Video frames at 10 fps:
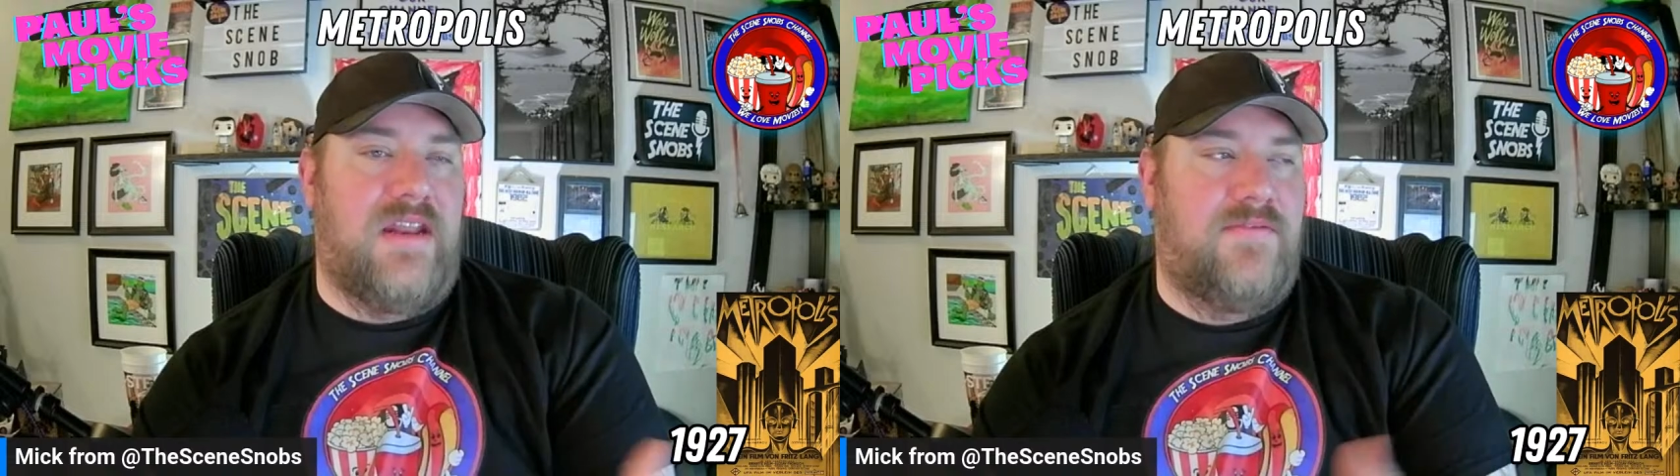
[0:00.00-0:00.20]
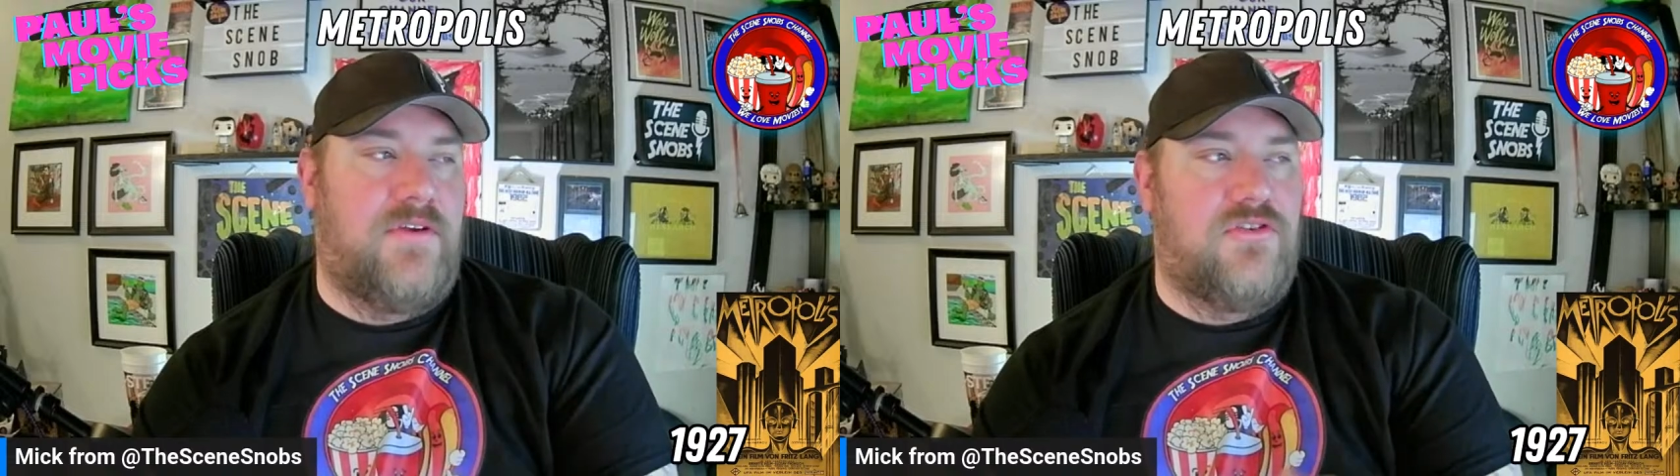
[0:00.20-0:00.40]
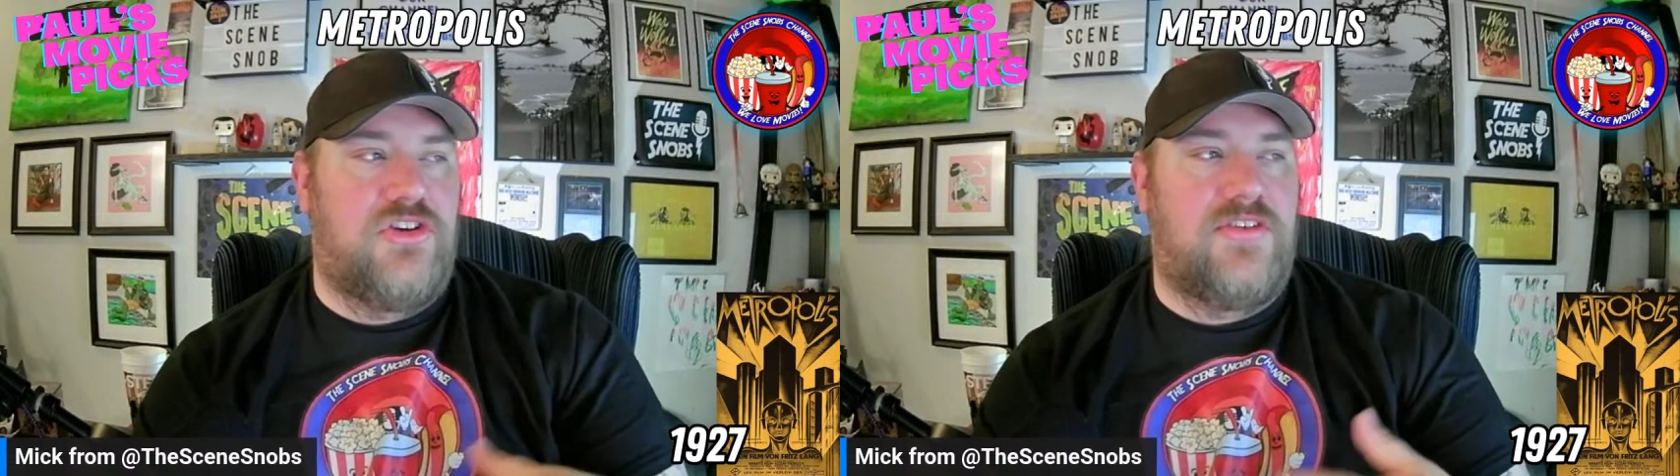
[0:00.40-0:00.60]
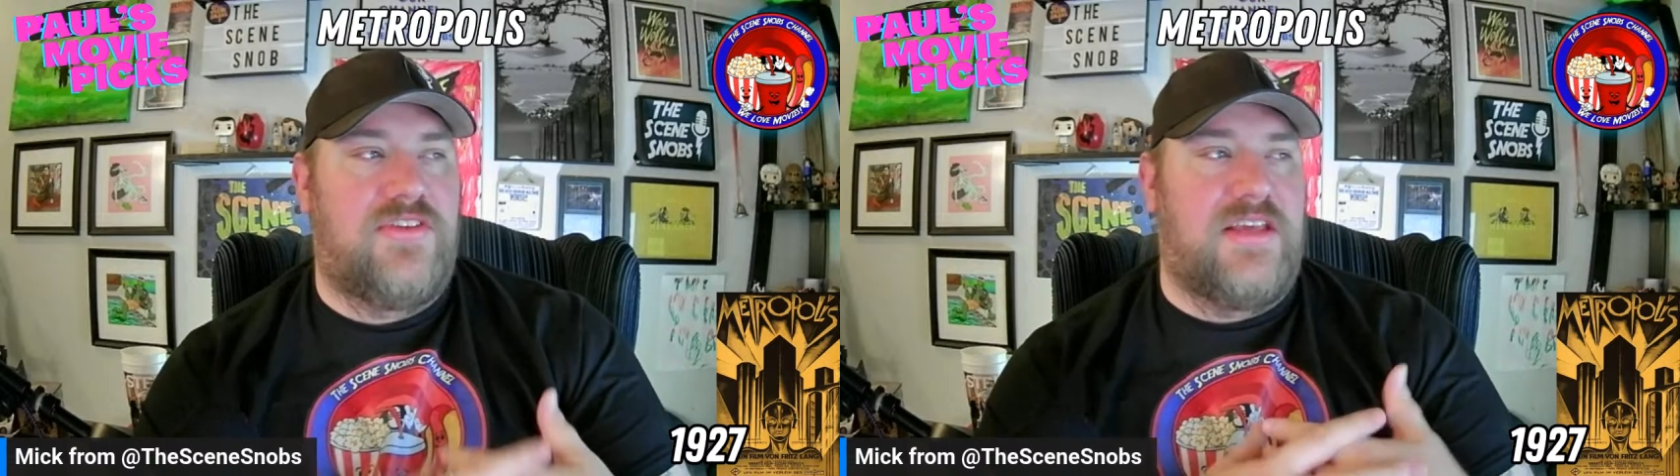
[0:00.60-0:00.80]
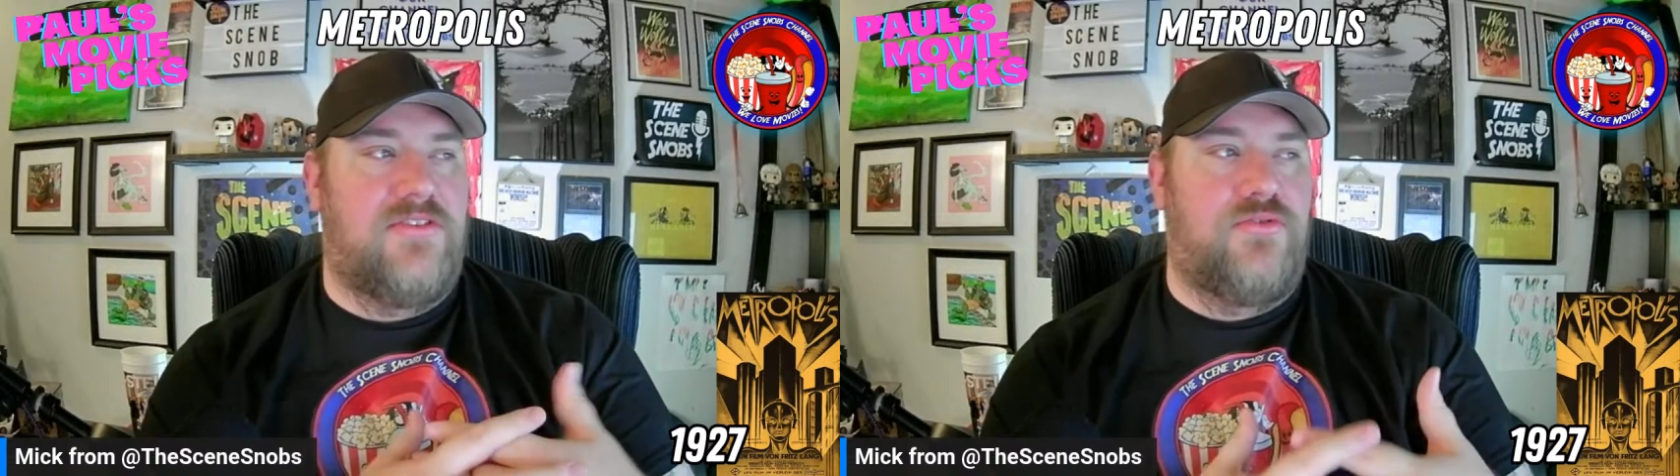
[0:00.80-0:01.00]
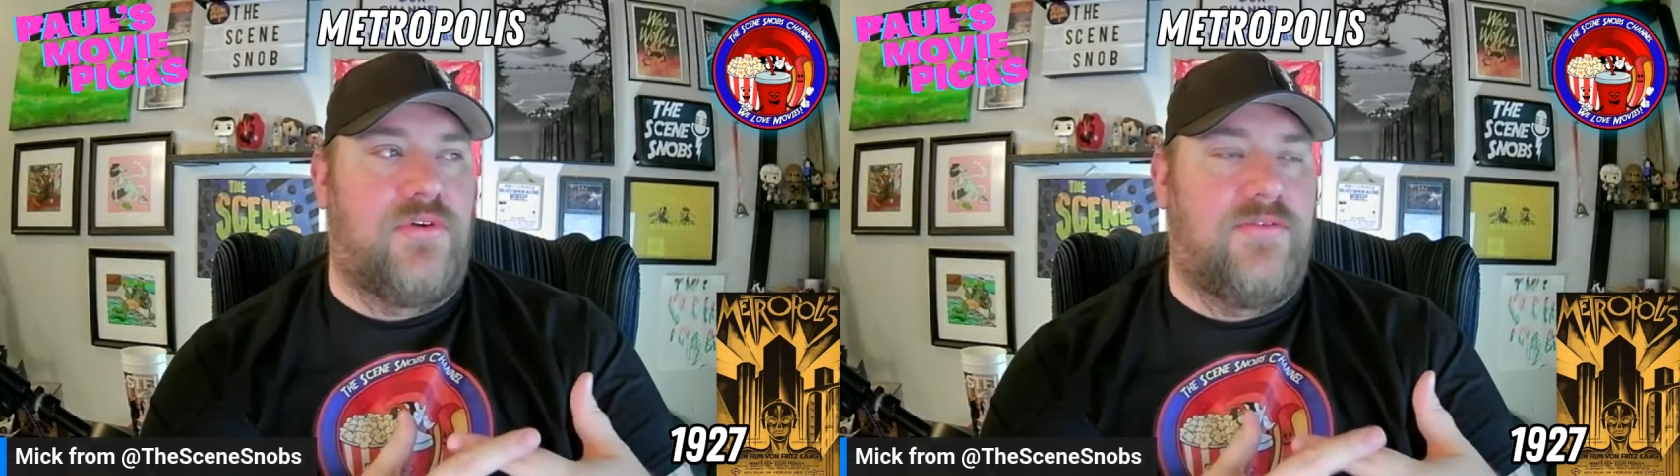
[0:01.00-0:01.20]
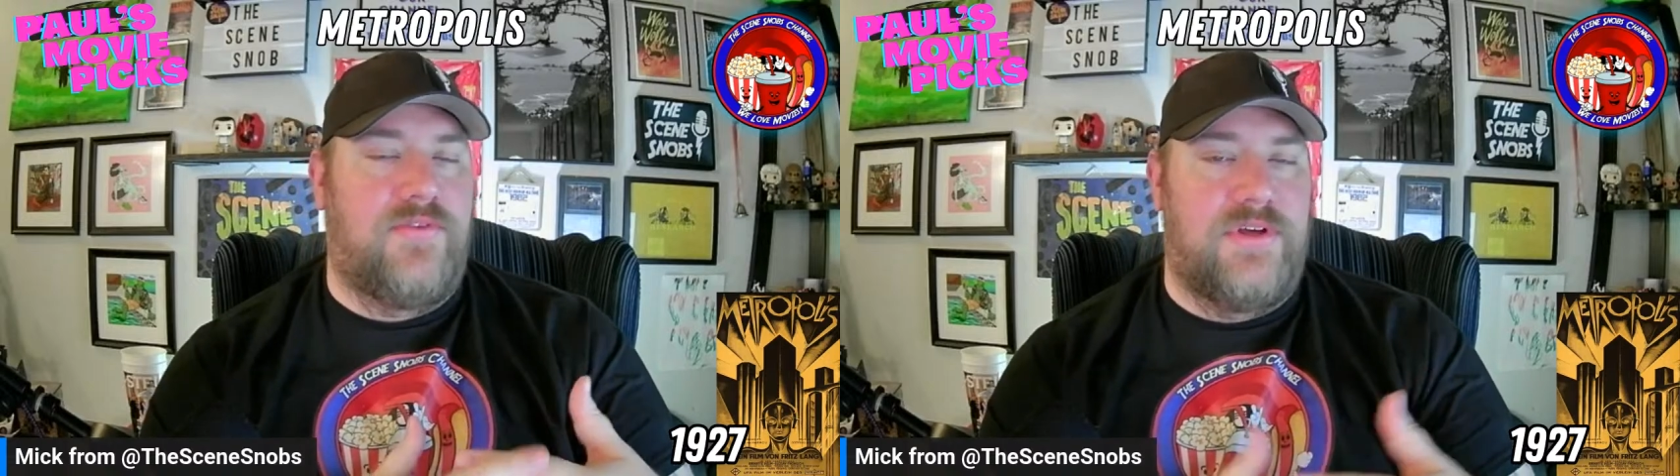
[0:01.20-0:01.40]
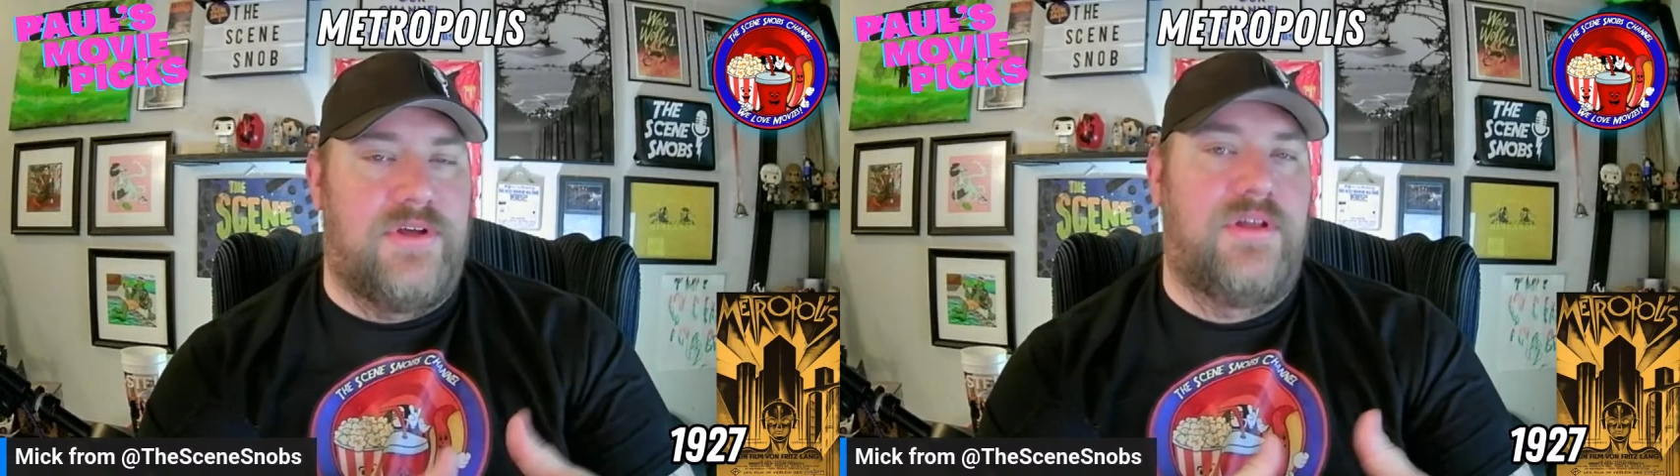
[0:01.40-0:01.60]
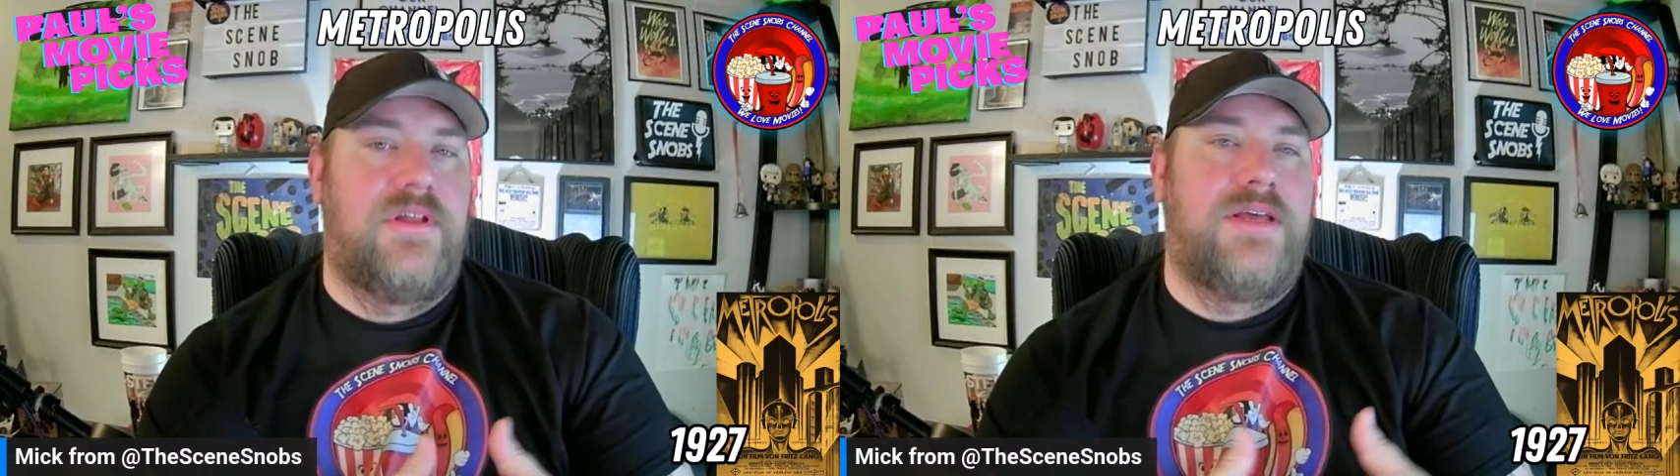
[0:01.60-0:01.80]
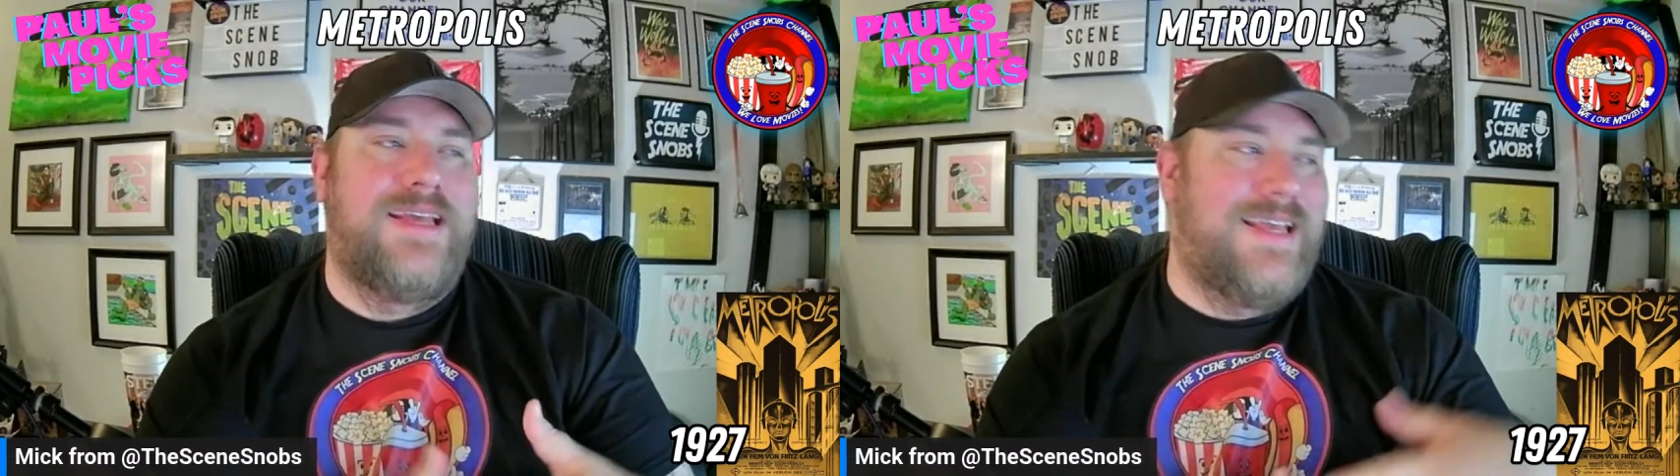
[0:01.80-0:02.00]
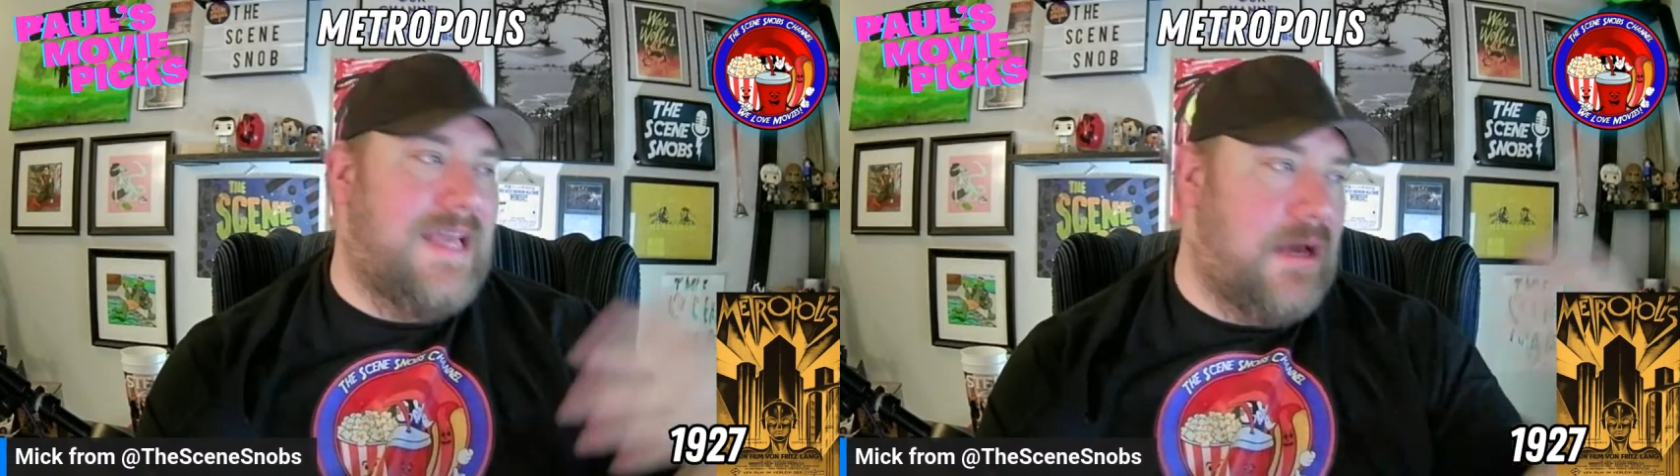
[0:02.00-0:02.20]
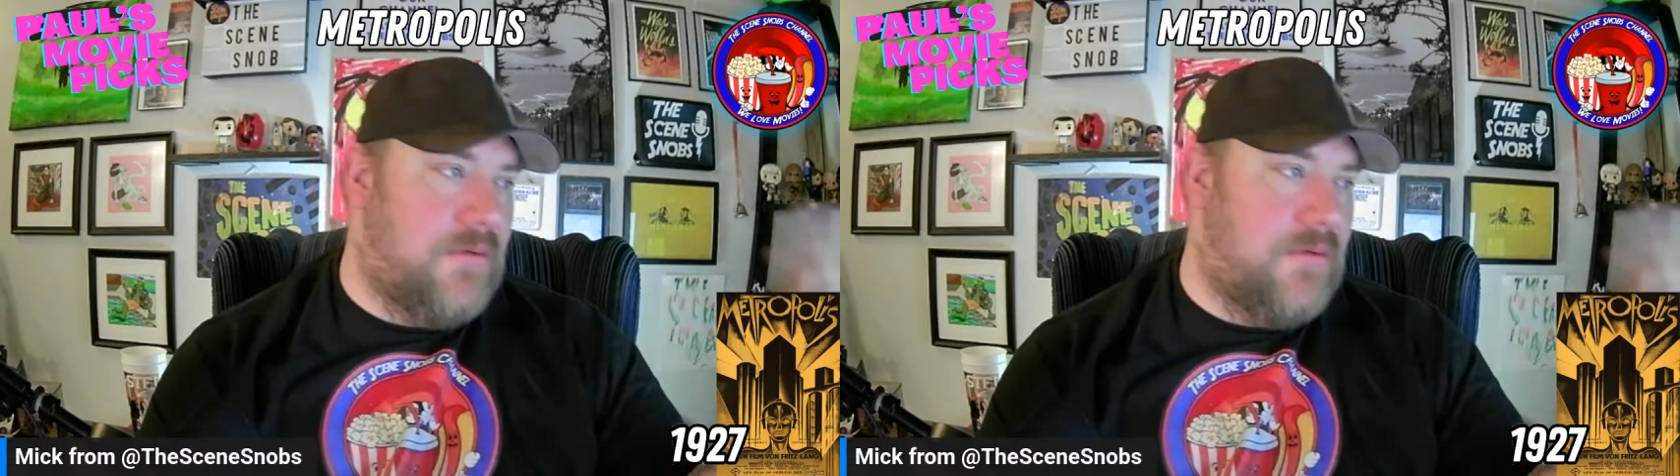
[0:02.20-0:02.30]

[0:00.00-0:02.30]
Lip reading: If you're just like sort of I